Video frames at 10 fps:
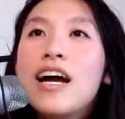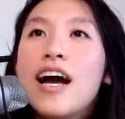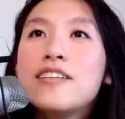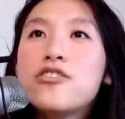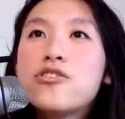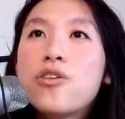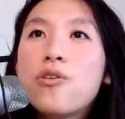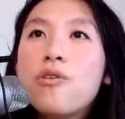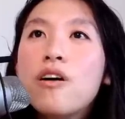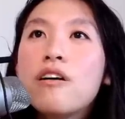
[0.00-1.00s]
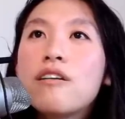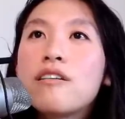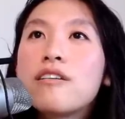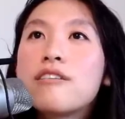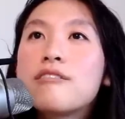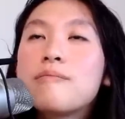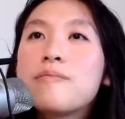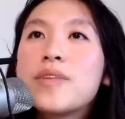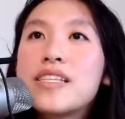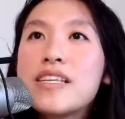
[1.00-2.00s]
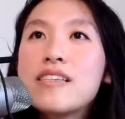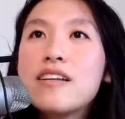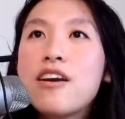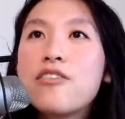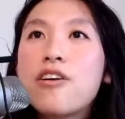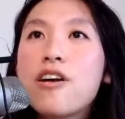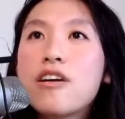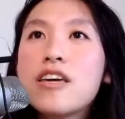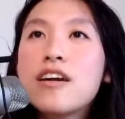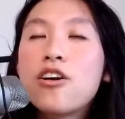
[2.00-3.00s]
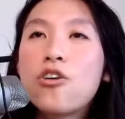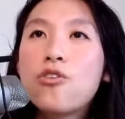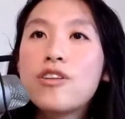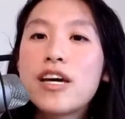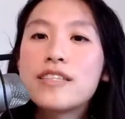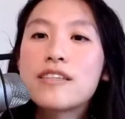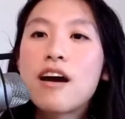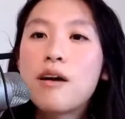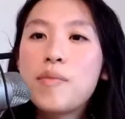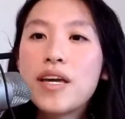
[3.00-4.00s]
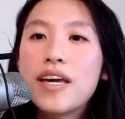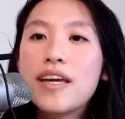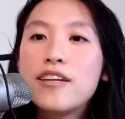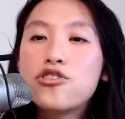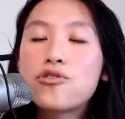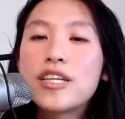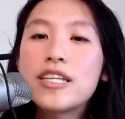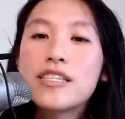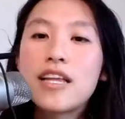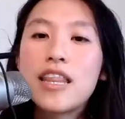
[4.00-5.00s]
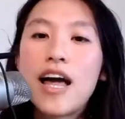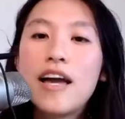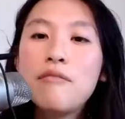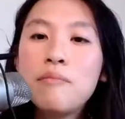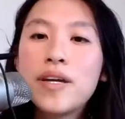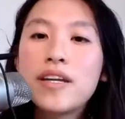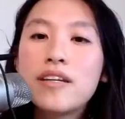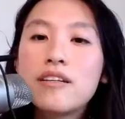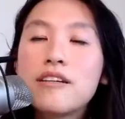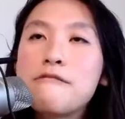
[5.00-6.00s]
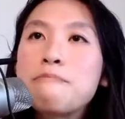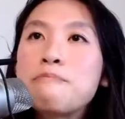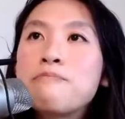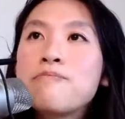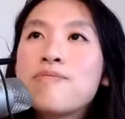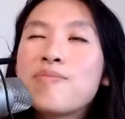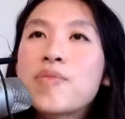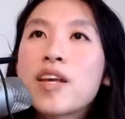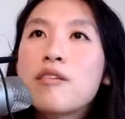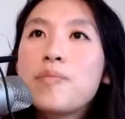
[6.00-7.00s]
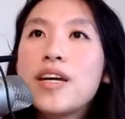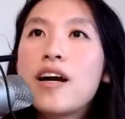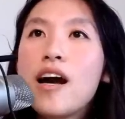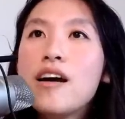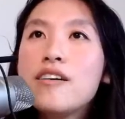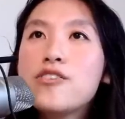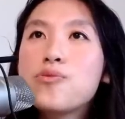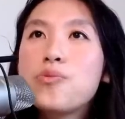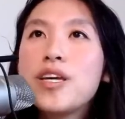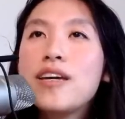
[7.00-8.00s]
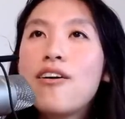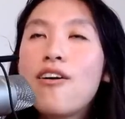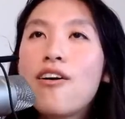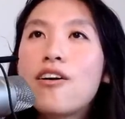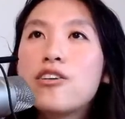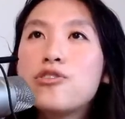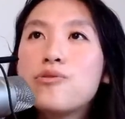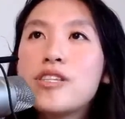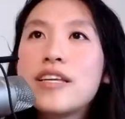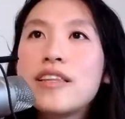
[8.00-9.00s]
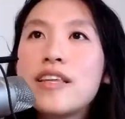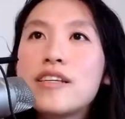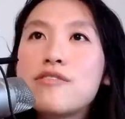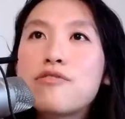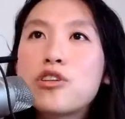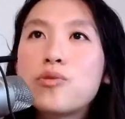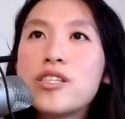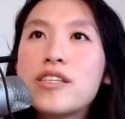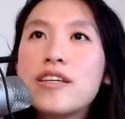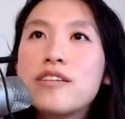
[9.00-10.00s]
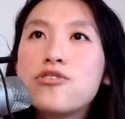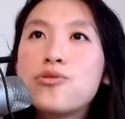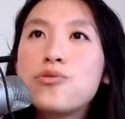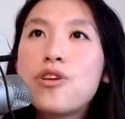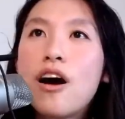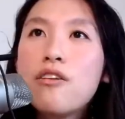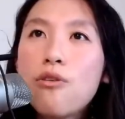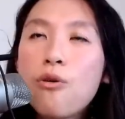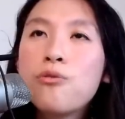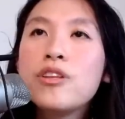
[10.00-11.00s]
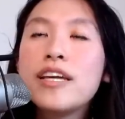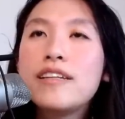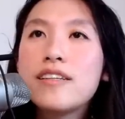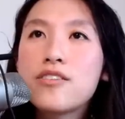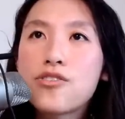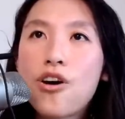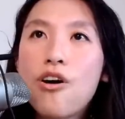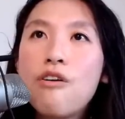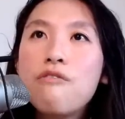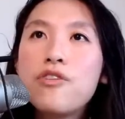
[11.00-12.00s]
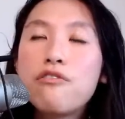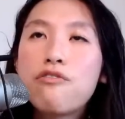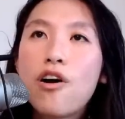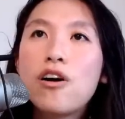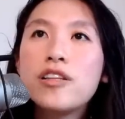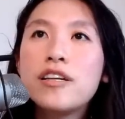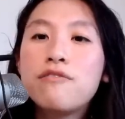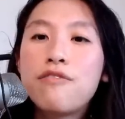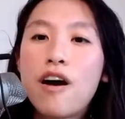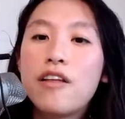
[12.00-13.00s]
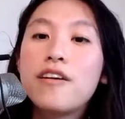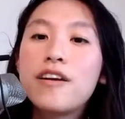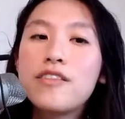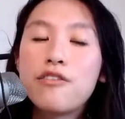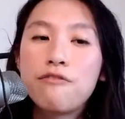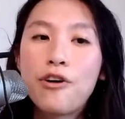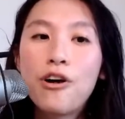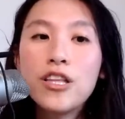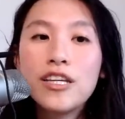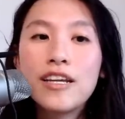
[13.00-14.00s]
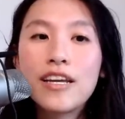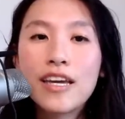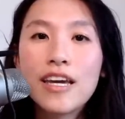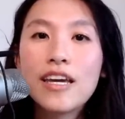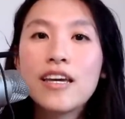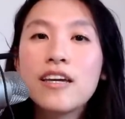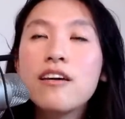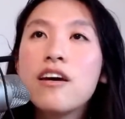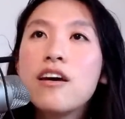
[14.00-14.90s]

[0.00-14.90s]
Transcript: And so, this is another key code that's coming in during this alignment because we are using this frequency to not only dissolve the fallen father and the fallen king